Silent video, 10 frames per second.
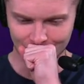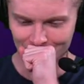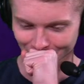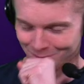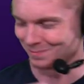
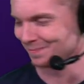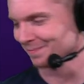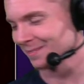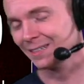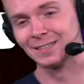
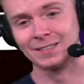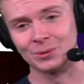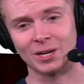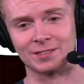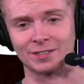
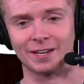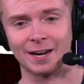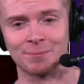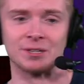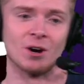you guys are going to
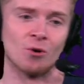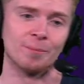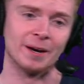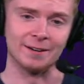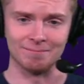have me going,
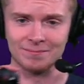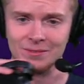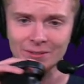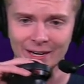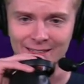man.
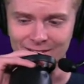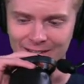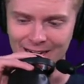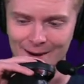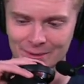You guys
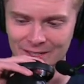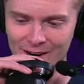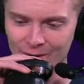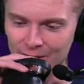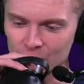already got me
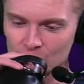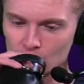going.